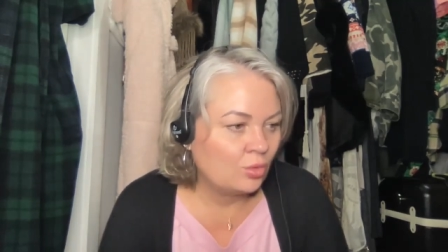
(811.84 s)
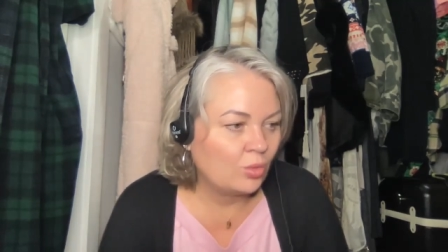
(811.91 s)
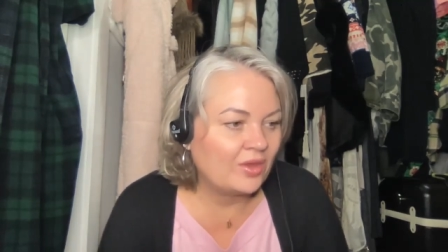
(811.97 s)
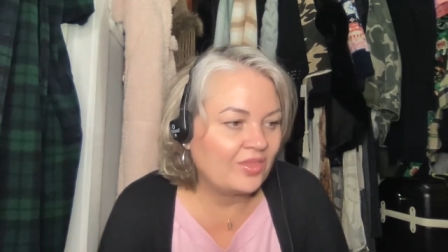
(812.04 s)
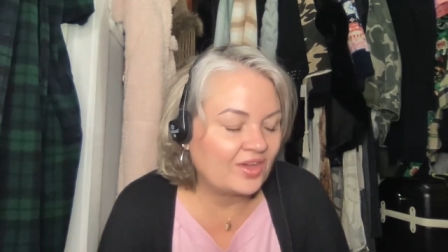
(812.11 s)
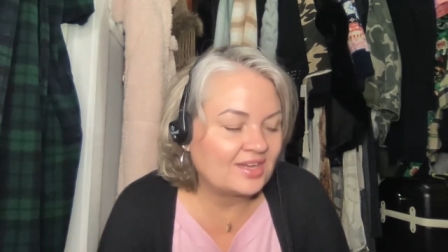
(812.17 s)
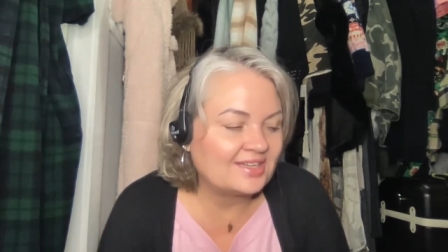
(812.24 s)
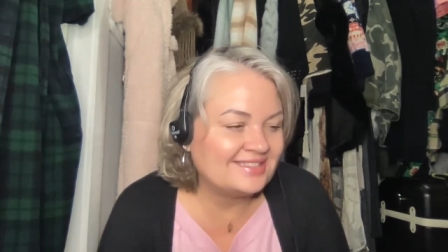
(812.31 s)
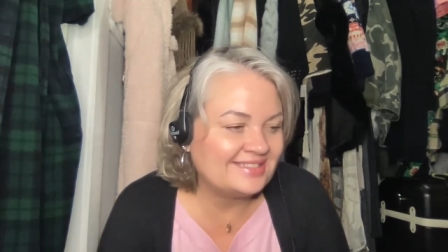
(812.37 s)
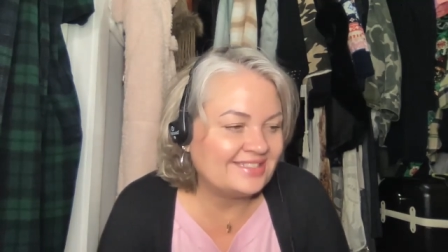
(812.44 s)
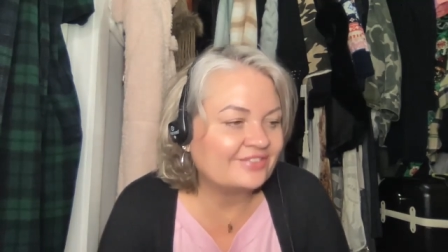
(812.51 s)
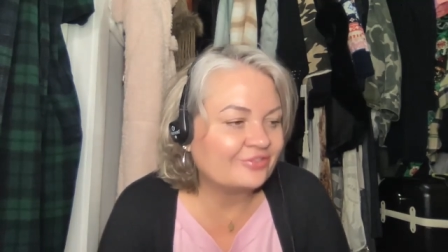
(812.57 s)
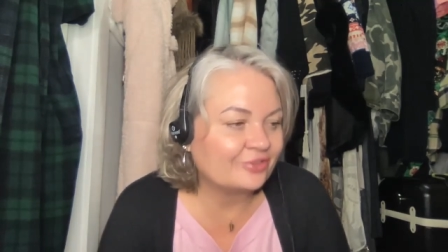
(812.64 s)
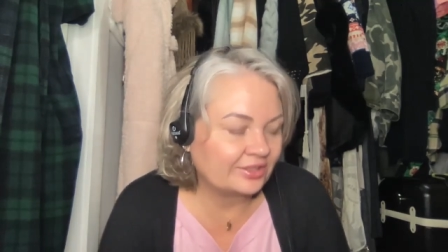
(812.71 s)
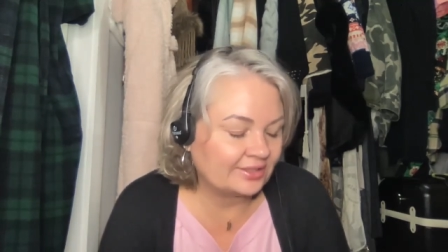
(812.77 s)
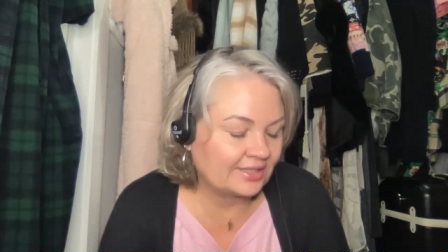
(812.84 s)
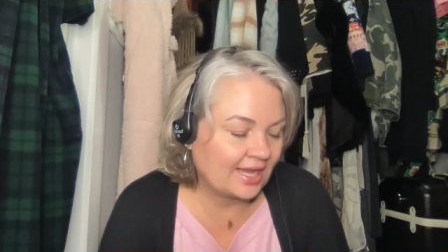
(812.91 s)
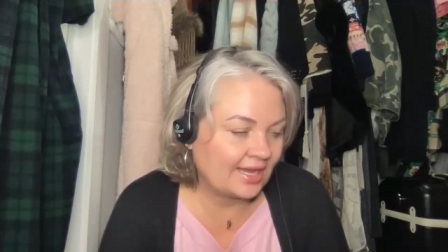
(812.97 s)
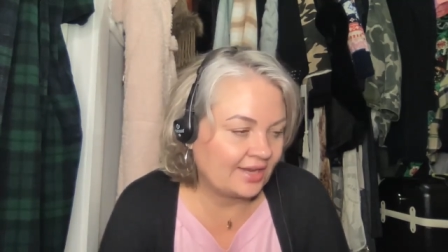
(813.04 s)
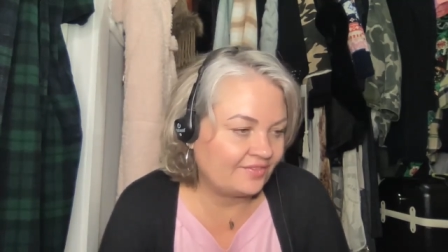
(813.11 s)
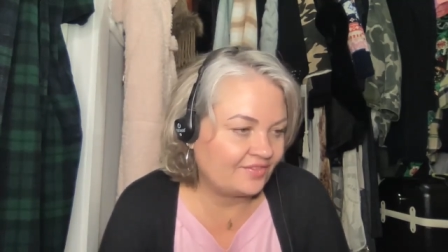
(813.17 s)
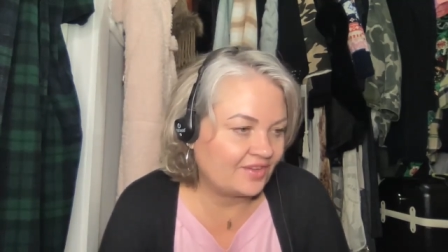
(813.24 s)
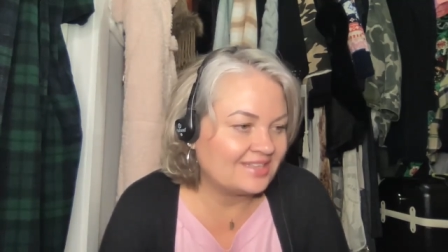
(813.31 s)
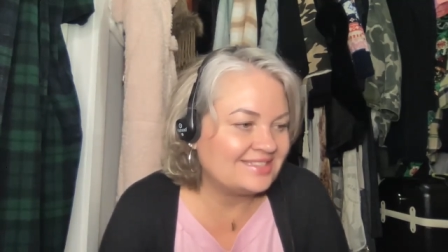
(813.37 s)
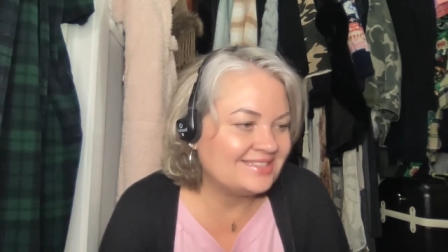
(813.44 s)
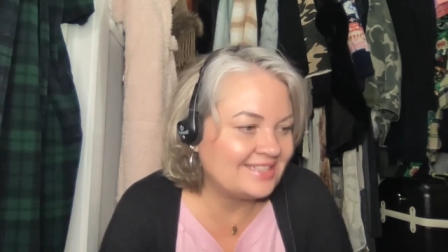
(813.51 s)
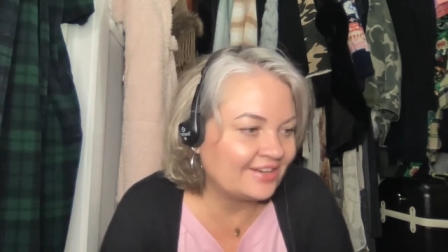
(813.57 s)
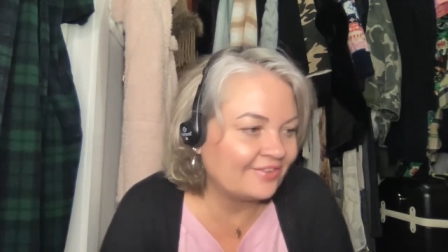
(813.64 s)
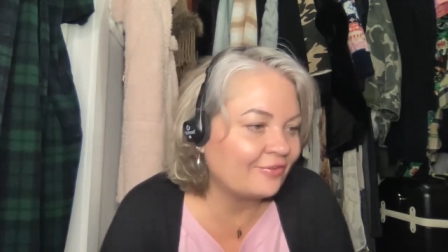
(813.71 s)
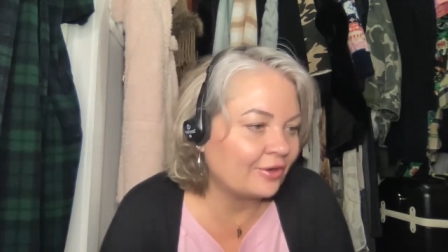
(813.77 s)
with a different life, a
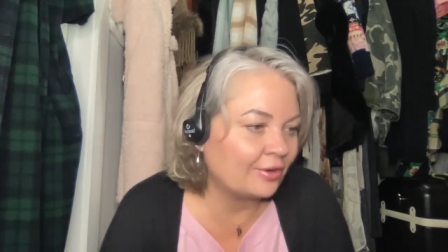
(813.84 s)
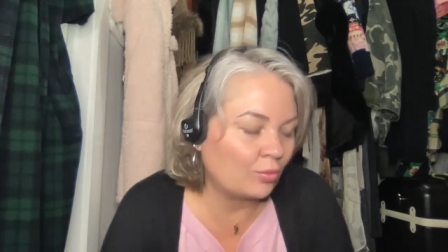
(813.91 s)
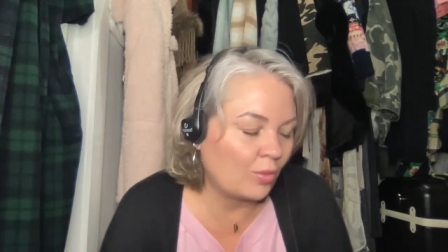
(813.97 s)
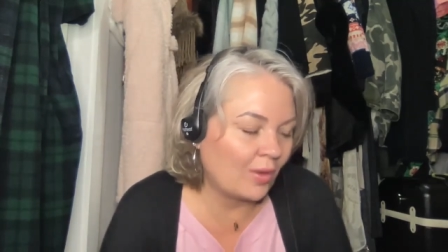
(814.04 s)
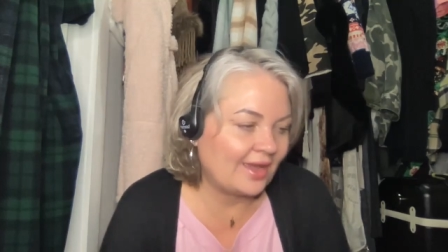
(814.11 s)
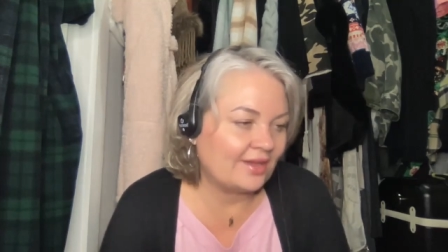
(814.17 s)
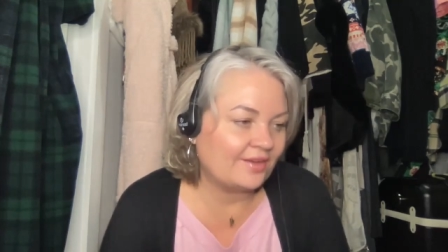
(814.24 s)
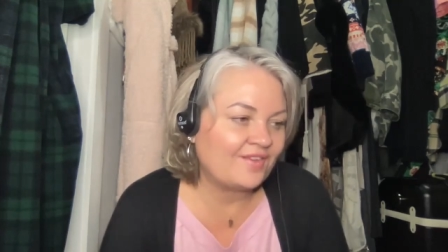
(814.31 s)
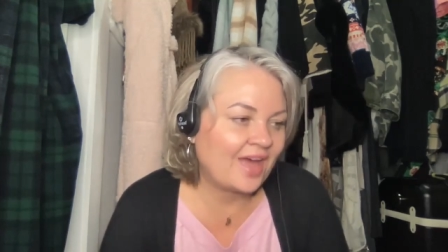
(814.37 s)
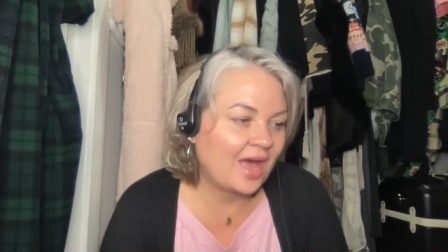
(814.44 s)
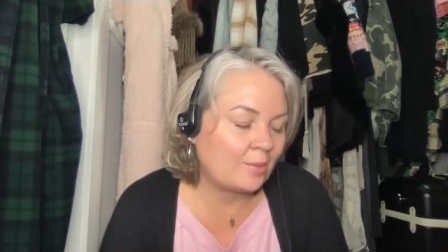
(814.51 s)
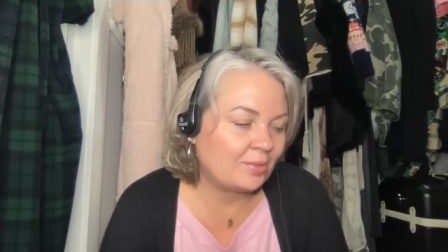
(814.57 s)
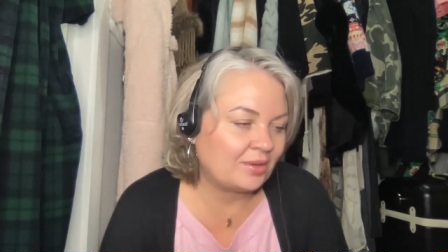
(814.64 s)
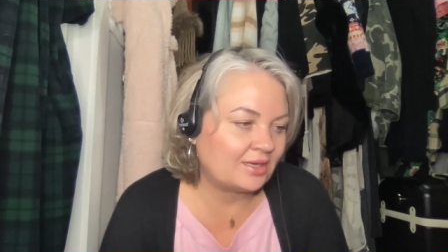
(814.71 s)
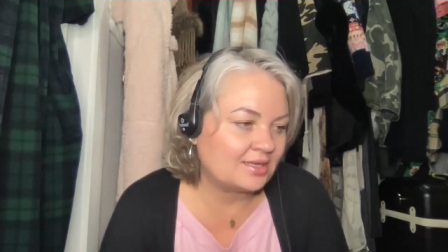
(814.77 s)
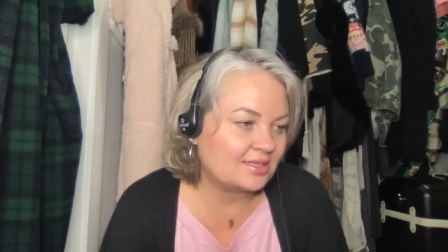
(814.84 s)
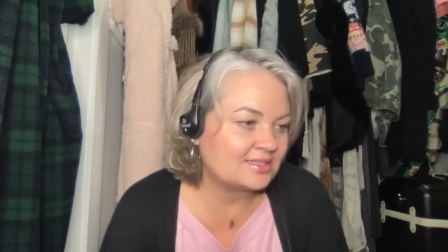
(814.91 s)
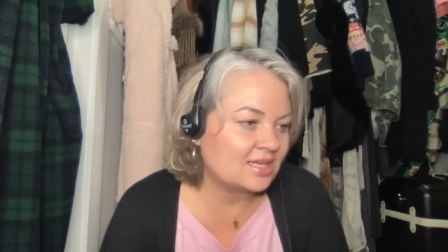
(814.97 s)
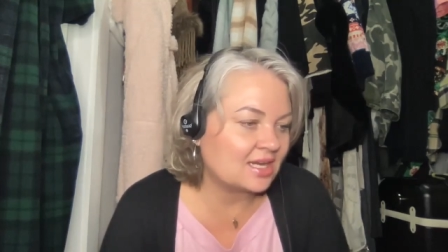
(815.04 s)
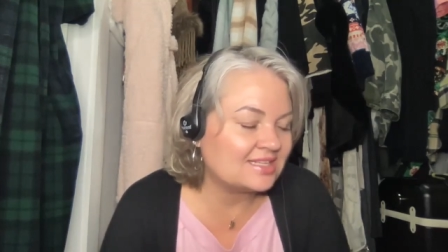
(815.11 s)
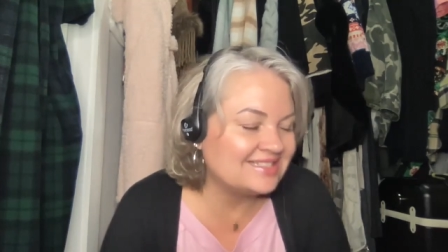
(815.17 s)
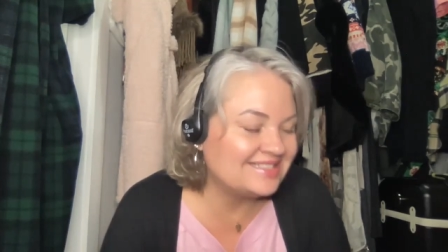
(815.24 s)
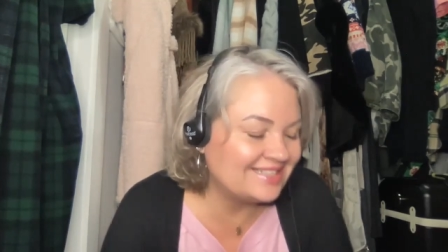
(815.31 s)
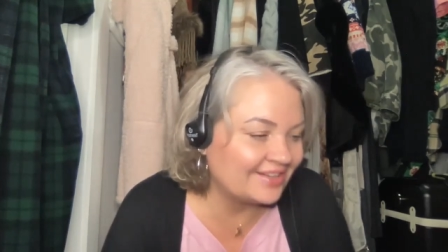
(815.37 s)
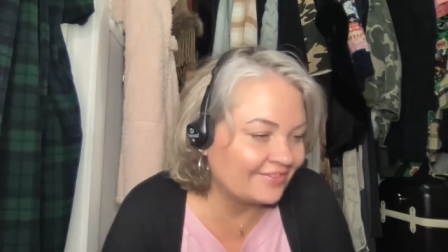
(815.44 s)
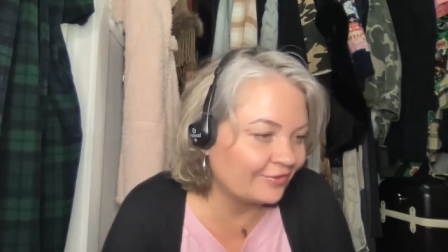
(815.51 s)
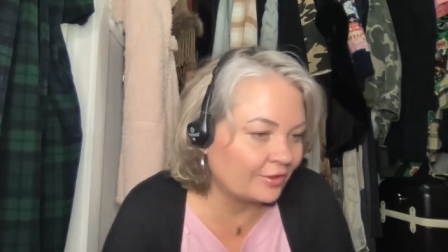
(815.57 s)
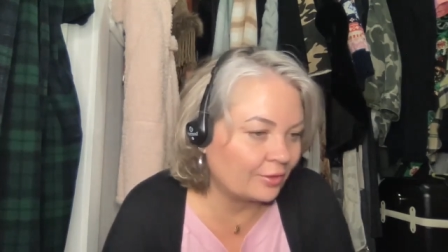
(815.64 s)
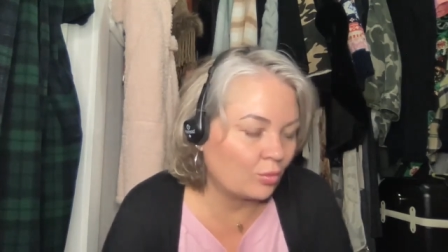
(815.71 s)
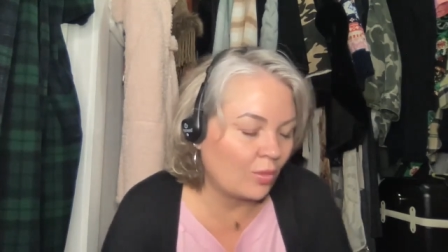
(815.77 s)
different way of happiness, a
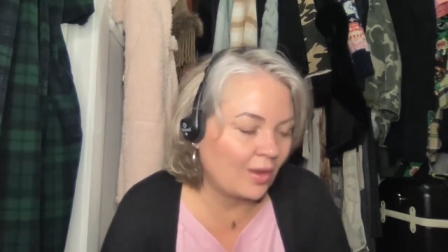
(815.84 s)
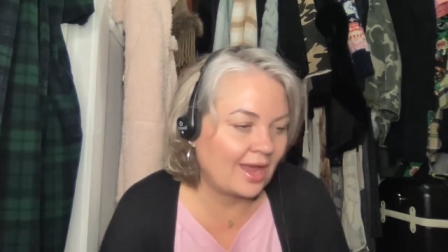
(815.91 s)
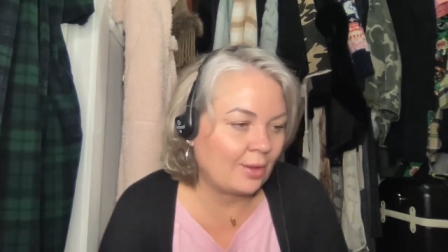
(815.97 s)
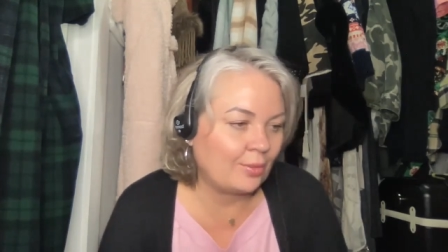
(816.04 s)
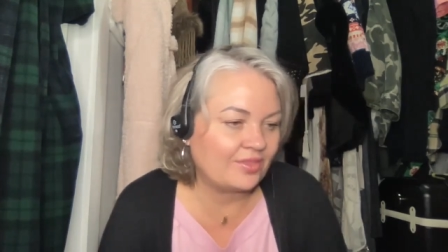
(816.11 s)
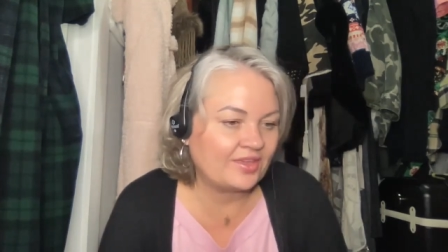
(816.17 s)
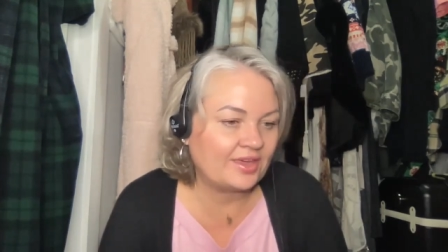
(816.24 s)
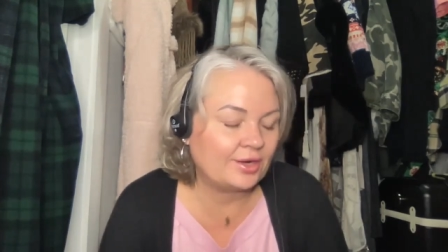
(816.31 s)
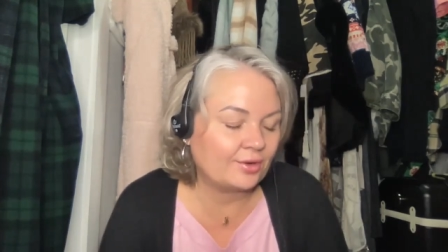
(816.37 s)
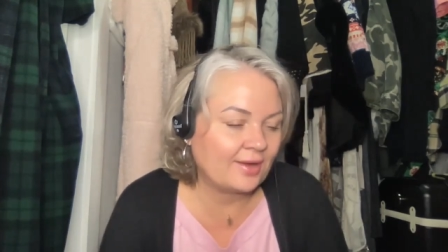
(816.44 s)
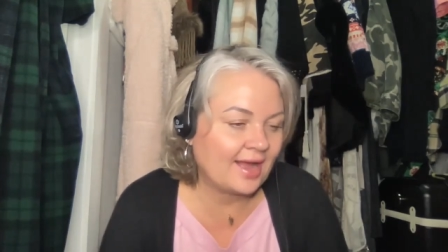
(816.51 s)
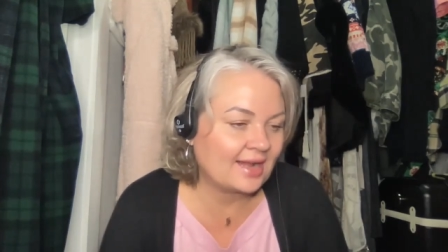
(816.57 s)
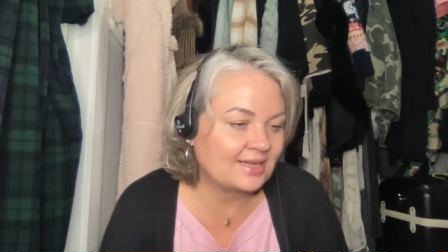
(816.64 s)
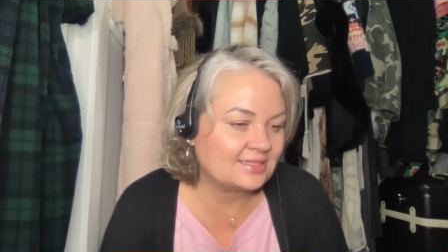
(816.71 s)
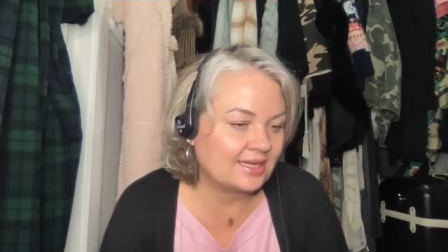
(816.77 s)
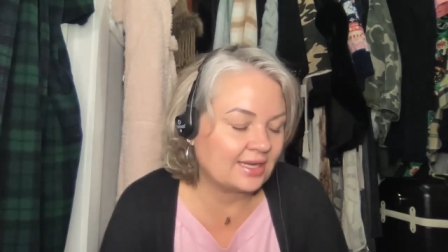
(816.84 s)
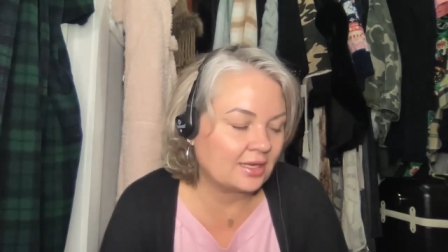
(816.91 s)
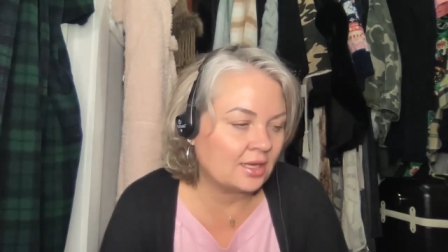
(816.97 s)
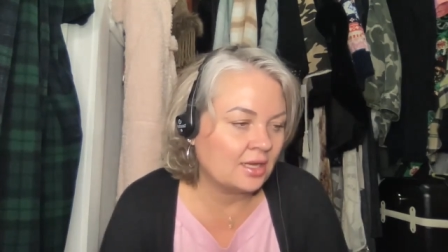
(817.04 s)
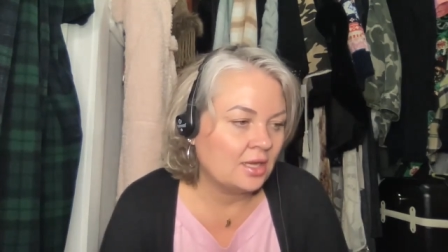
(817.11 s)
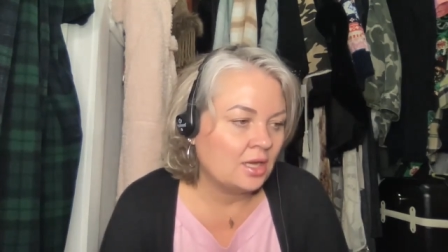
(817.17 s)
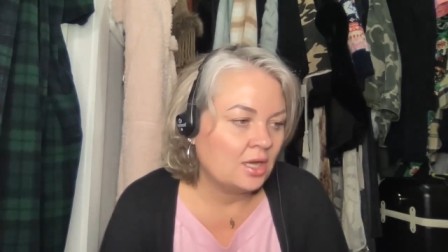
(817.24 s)
different way with interacting